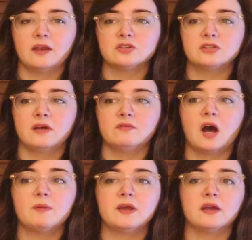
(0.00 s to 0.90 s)
energy of
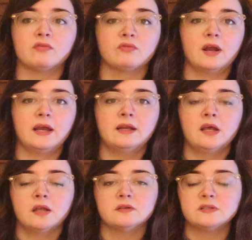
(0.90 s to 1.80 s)
not being afraid
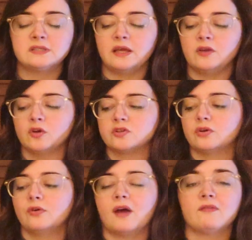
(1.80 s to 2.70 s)
to sit in your
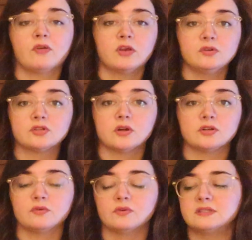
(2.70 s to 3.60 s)
truth, I feel like you start
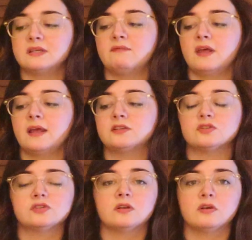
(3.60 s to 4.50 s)
to receive the
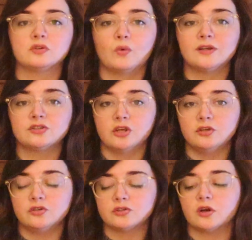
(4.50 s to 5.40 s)
answers to those questions
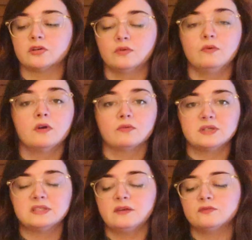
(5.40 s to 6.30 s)
questions, you start to
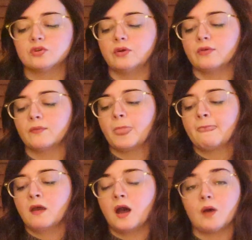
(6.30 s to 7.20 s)
receive truth.
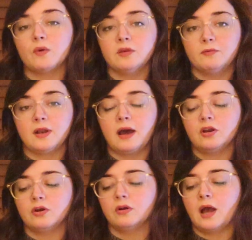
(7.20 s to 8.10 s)
Uh, what you put
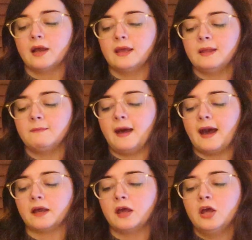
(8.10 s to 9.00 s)
out, you're uh, getting
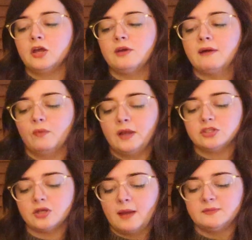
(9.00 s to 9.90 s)
back. You have
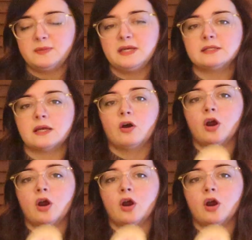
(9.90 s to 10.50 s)
wind chimes, peace, and